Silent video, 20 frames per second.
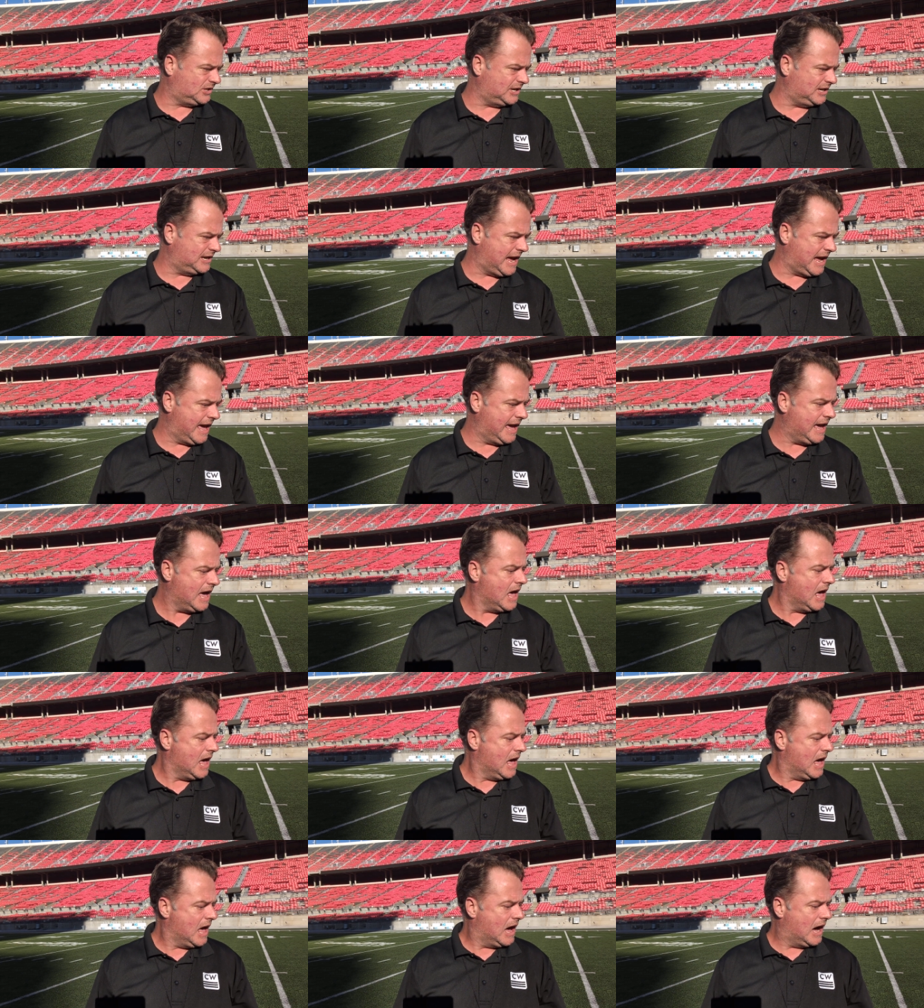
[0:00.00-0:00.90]
today,
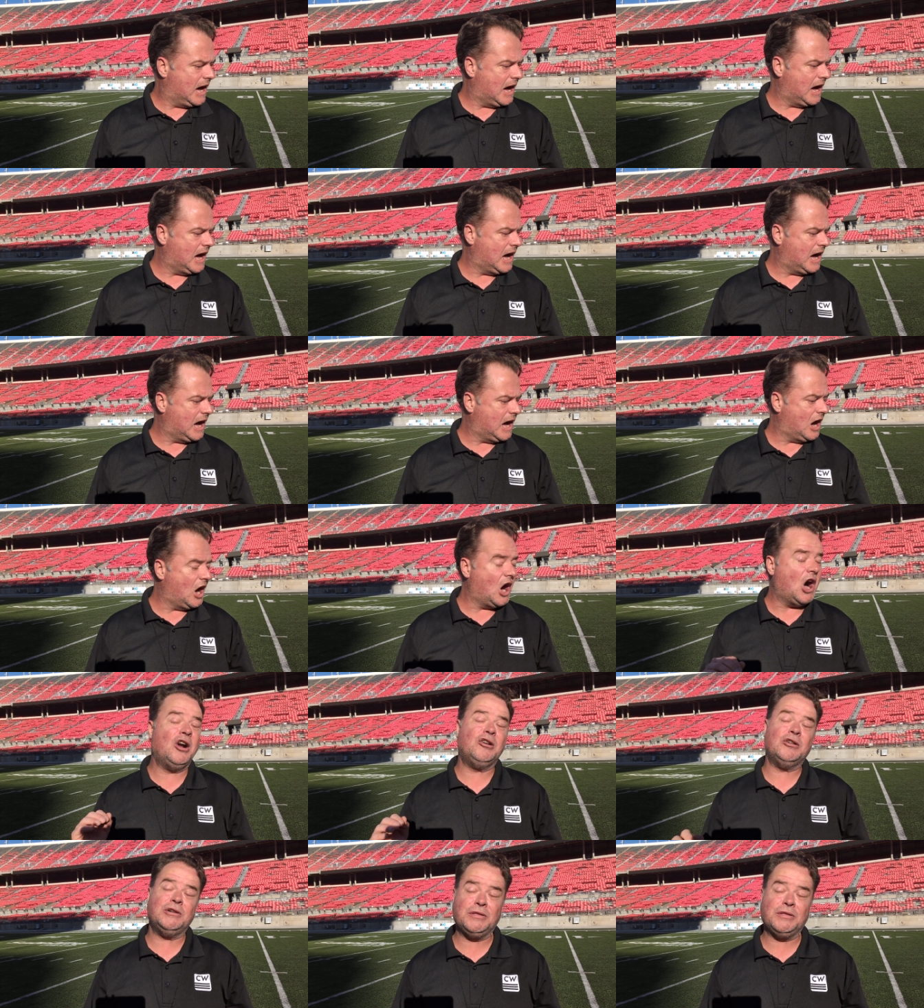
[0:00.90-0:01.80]

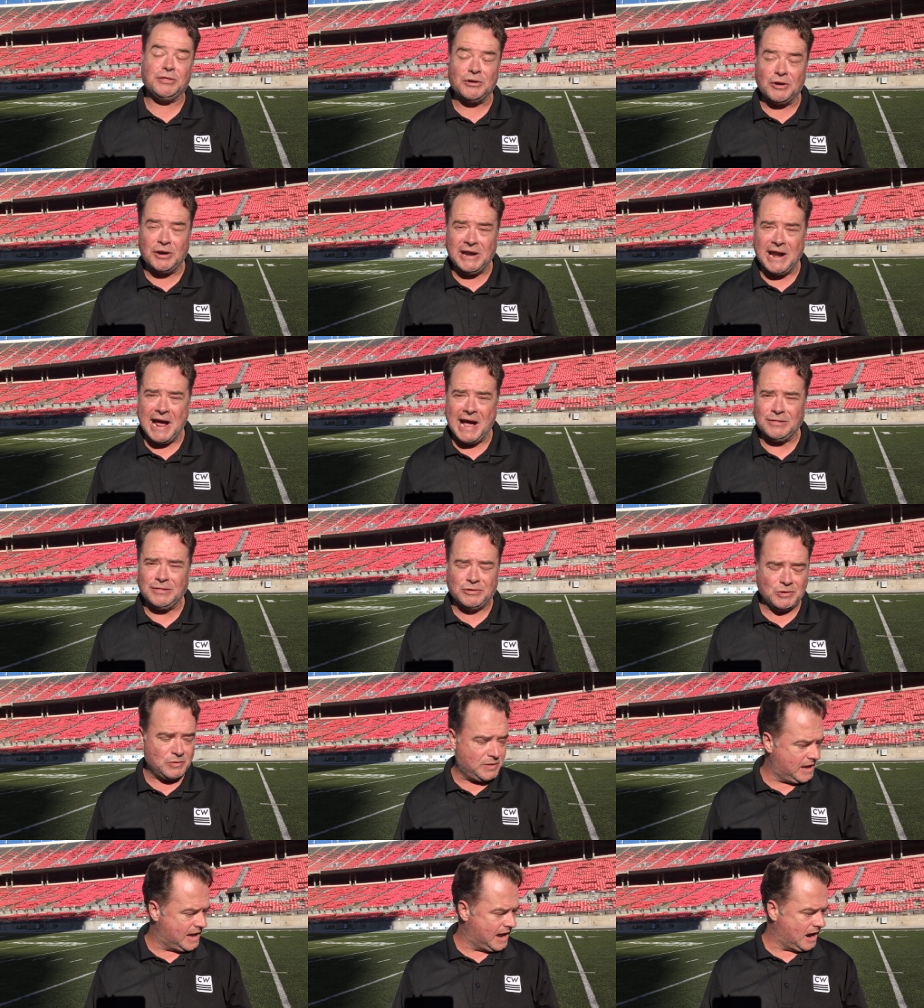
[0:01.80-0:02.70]
139
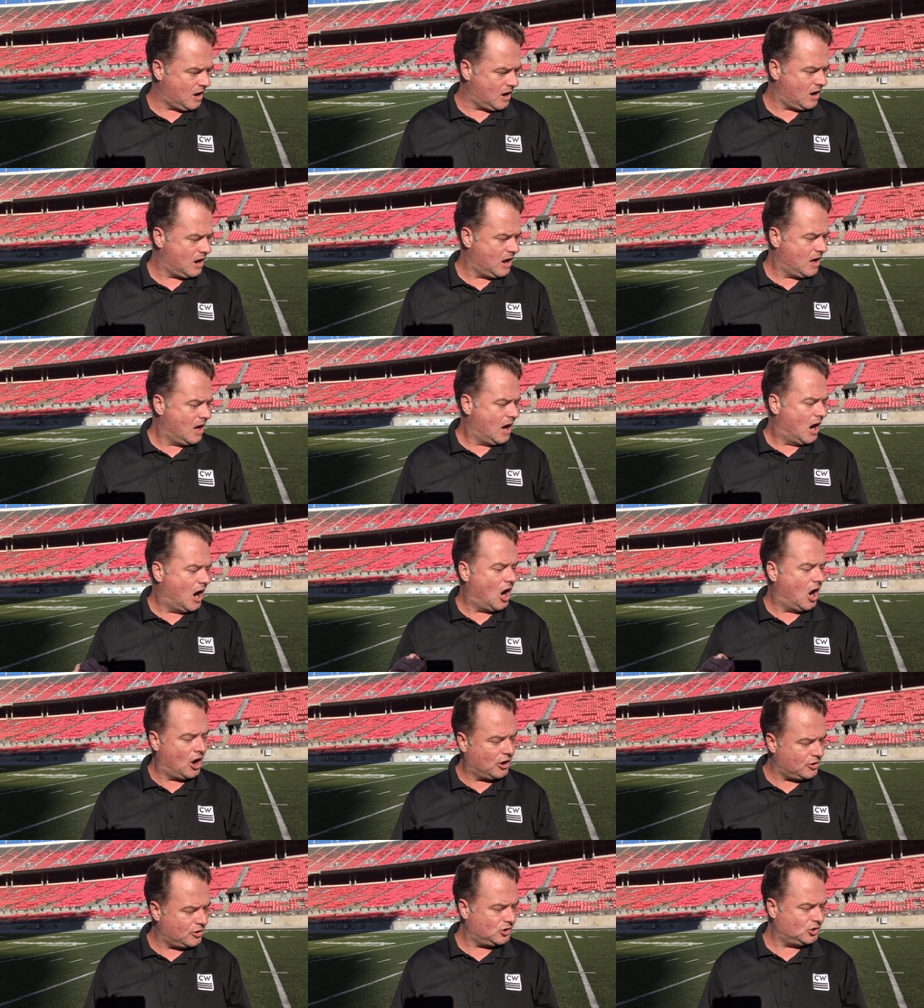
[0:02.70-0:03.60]
through the air,
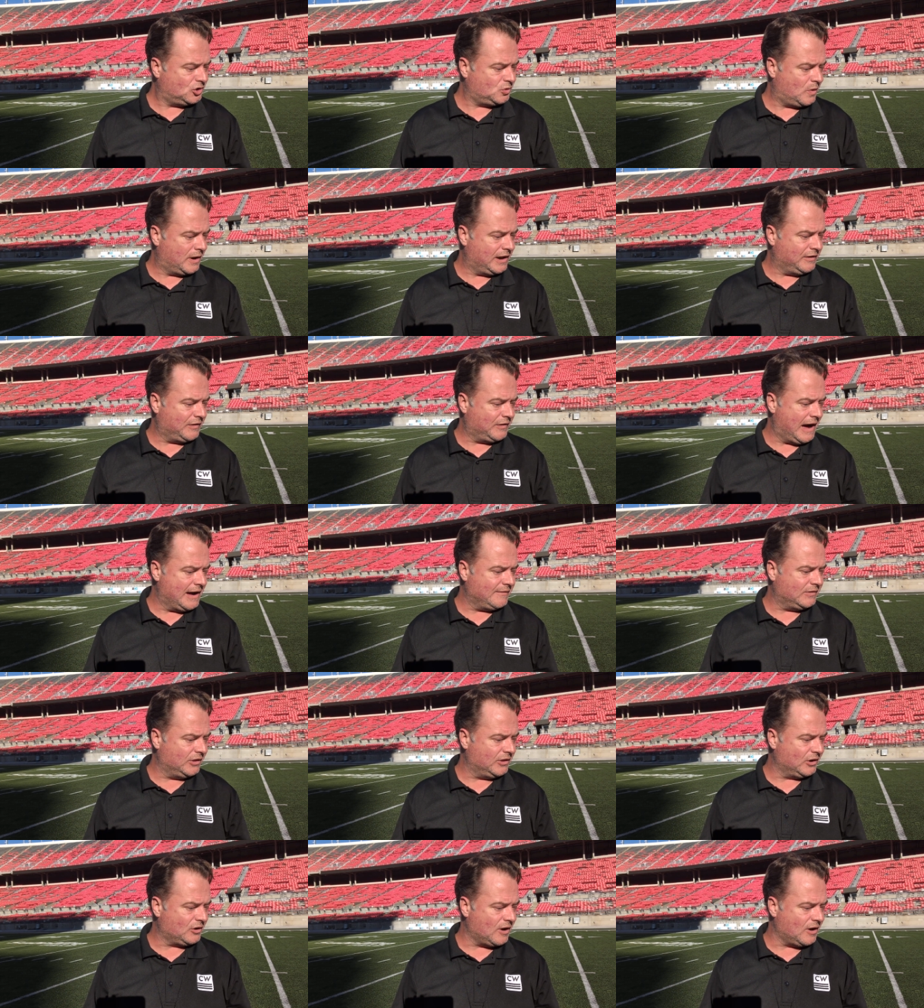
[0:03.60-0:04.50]
125
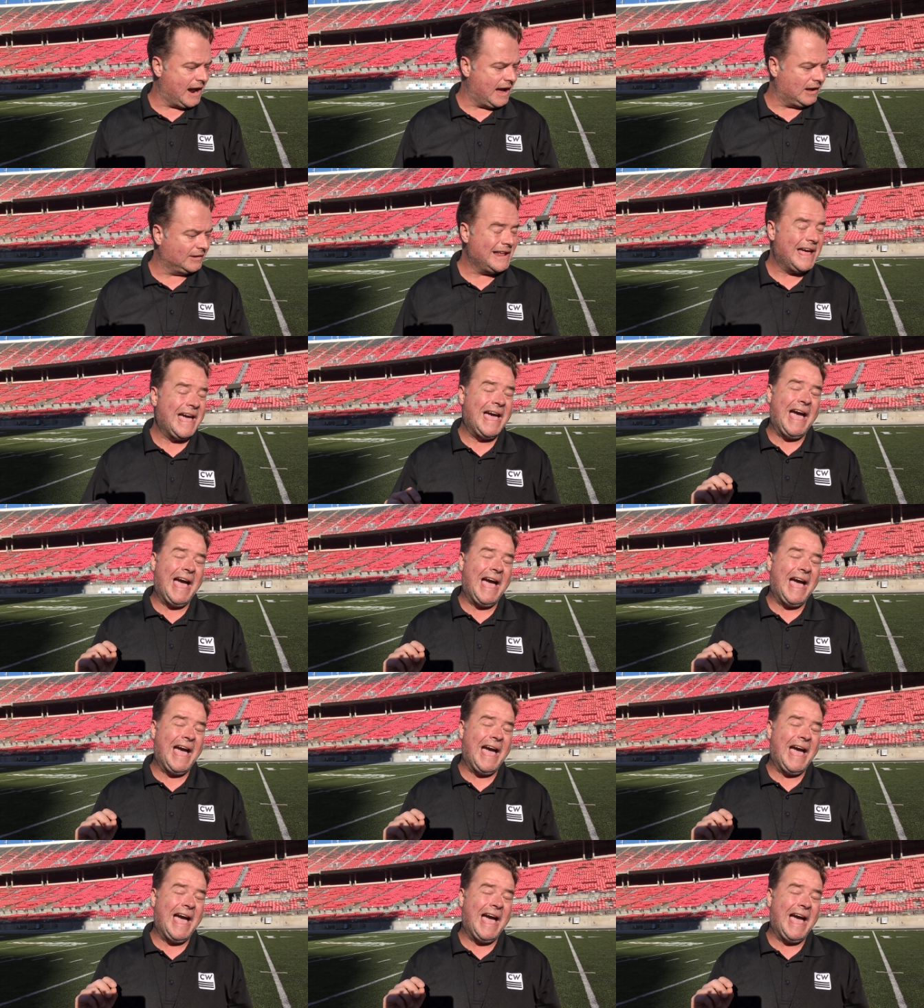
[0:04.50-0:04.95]
on the ground.